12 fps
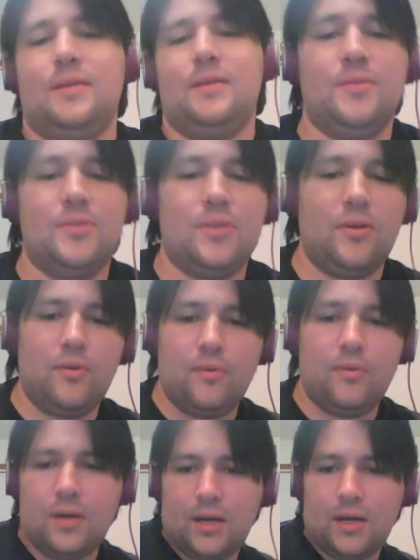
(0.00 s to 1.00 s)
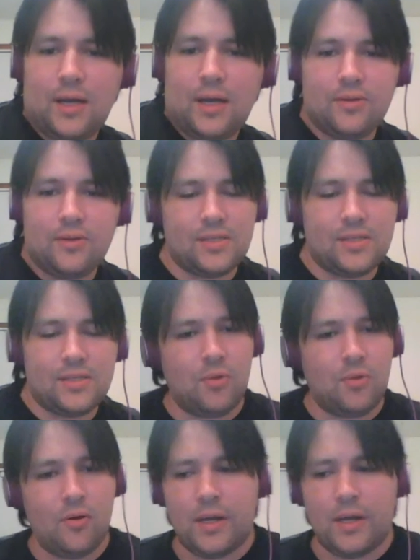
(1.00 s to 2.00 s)
So how'd this game
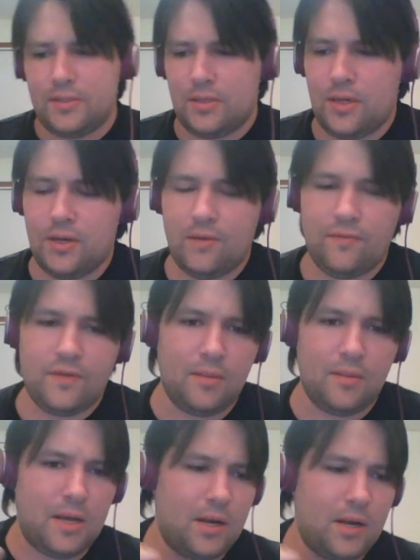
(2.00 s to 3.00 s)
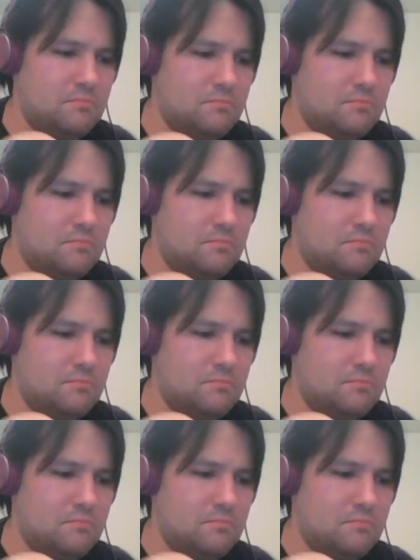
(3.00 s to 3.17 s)
go, guys? How do you feel about it?